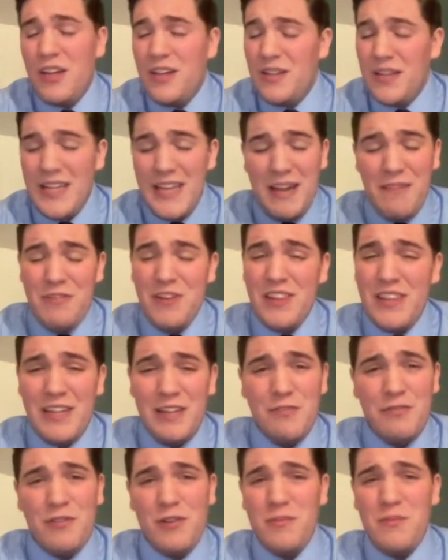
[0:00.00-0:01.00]
everything
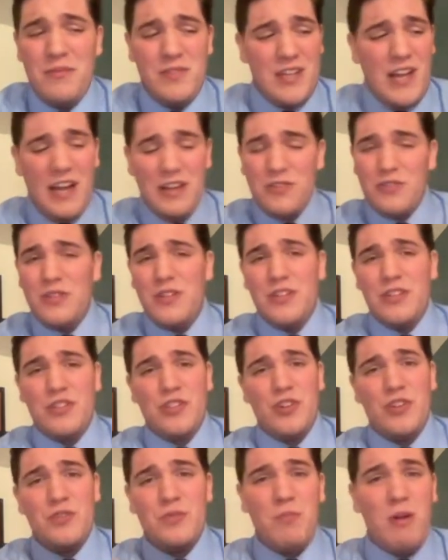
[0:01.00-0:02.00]
from doctrine to
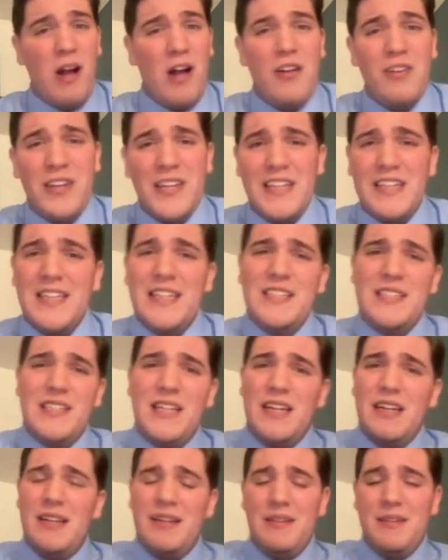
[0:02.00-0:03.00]
church polity, at least
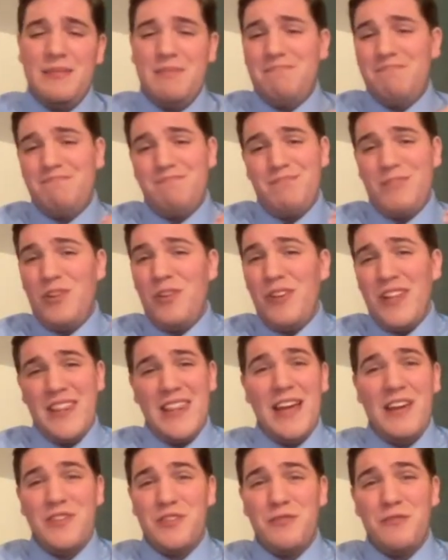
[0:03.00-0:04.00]
at a
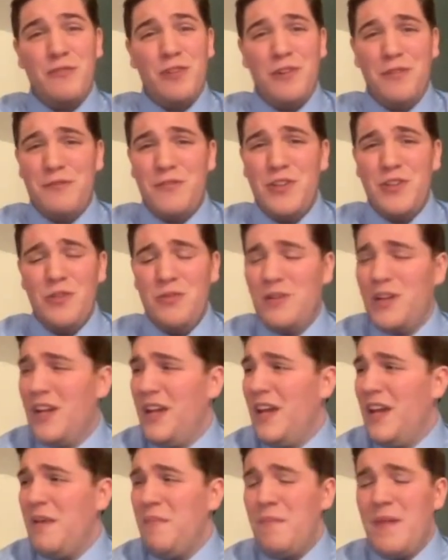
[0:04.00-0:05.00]
30,000-foot view.
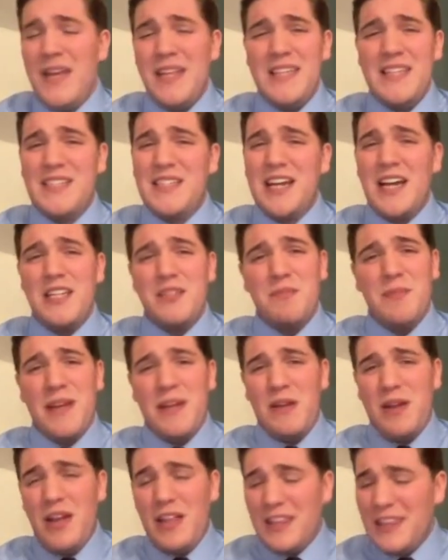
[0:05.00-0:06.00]
Man, these guys
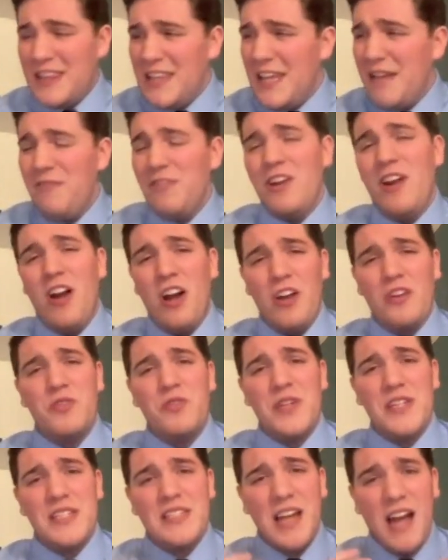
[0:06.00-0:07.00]
met
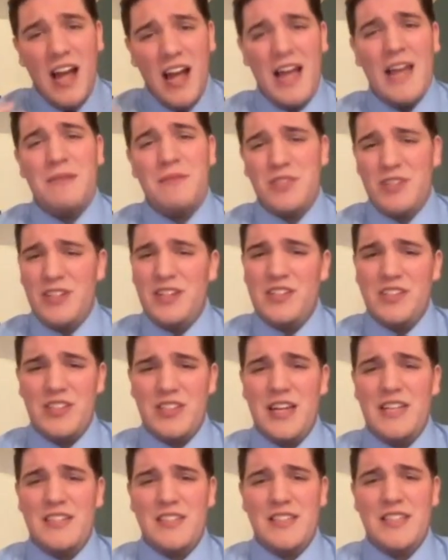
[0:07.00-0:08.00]
1,100 times to
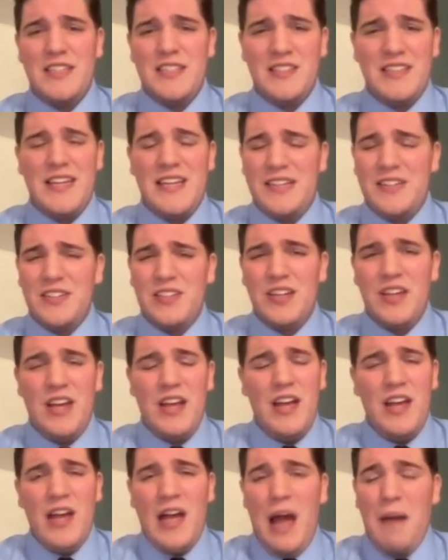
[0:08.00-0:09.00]
discuss these things.
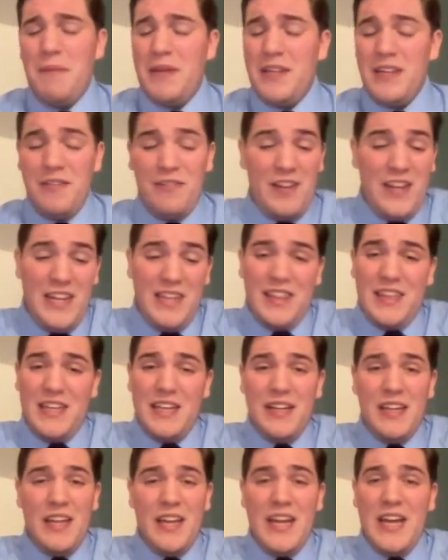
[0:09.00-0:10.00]
I mean, if
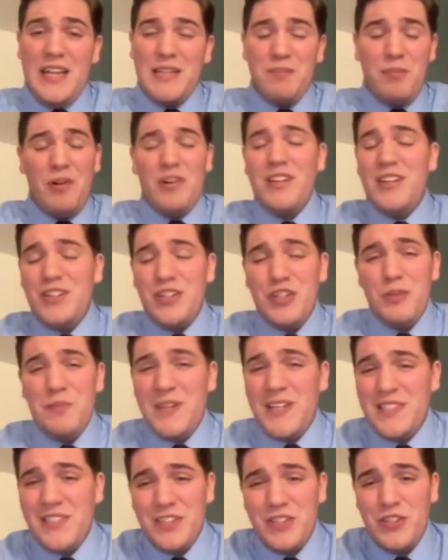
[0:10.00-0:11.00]
anything, it's pertinent to you
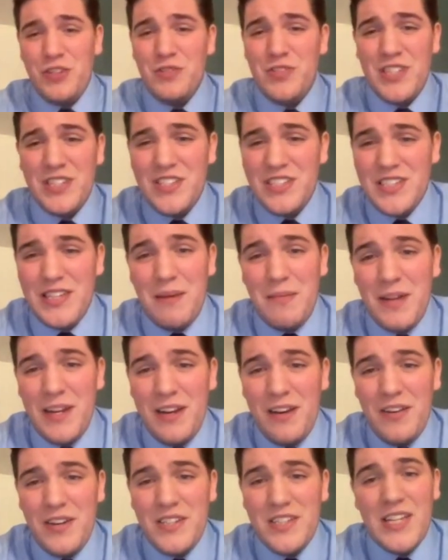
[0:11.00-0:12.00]
because it's used in
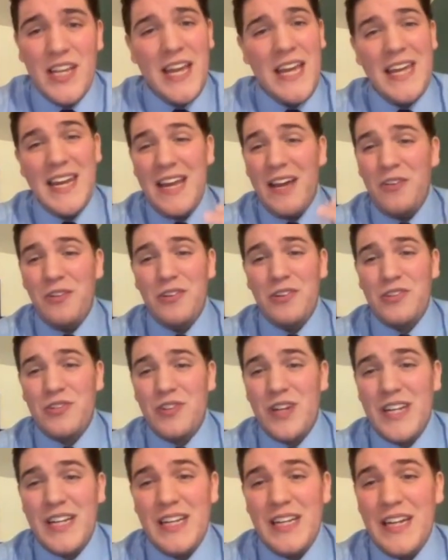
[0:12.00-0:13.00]
seminaries, in elder
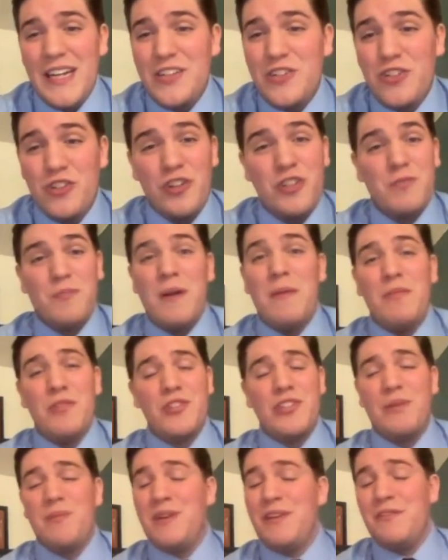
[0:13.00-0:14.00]
training, in church
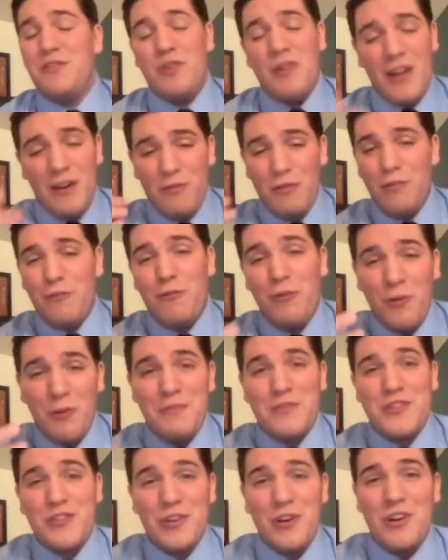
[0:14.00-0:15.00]
membership. That if you're at a
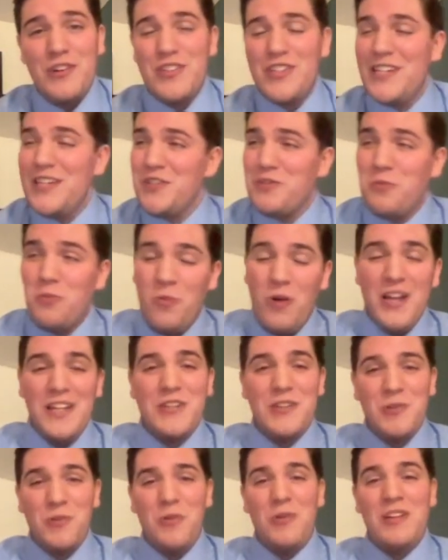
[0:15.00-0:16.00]
Reformed church, it is what
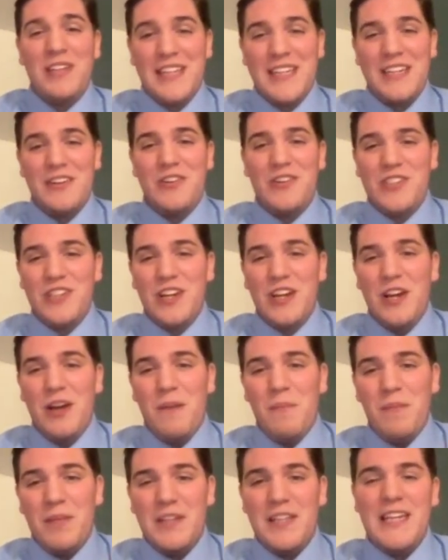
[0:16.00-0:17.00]
your leaders
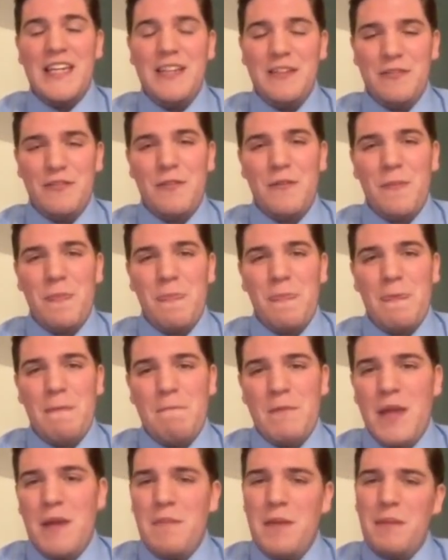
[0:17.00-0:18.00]
believe.
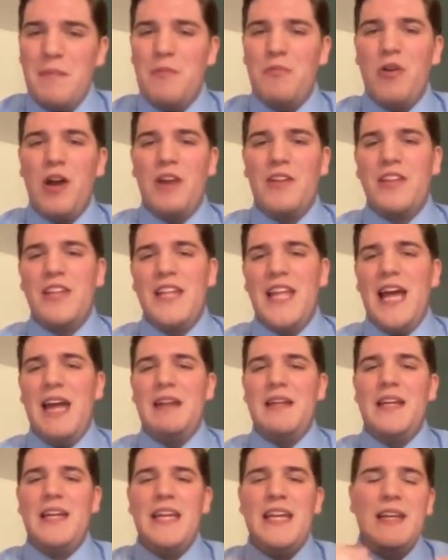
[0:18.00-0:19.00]
Maybe broader than
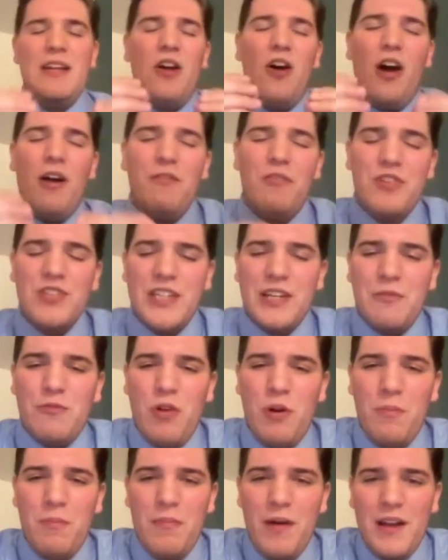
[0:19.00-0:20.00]
that, it offers a
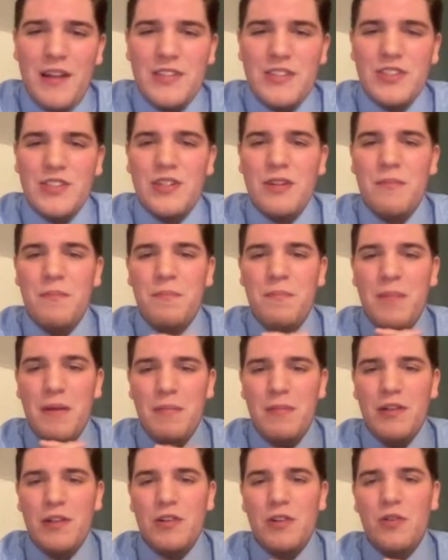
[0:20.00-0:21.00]
robust
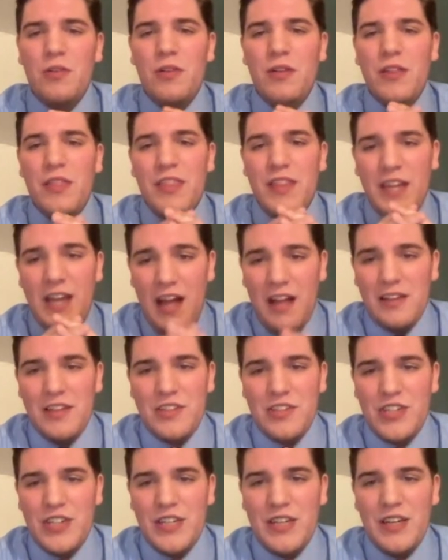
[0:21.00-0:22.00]
biblical
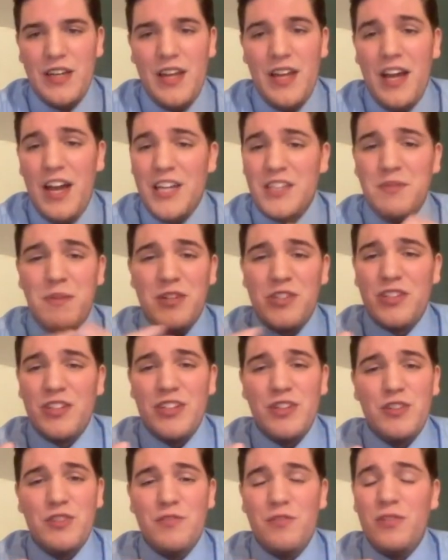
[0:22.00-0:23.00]
theology, especially
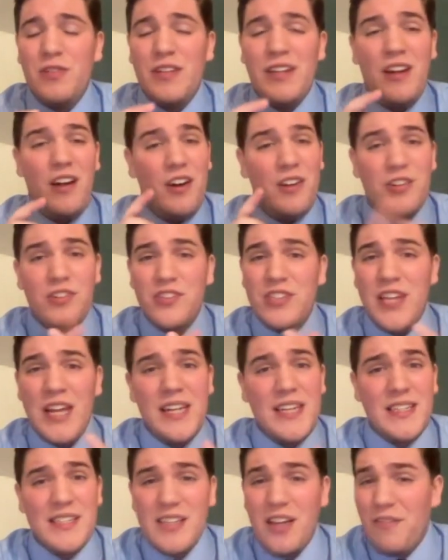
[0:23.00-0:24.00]
useful in
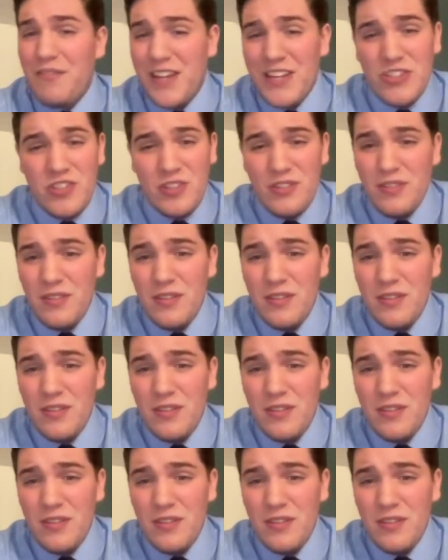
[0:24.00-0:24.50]
understanding salvation,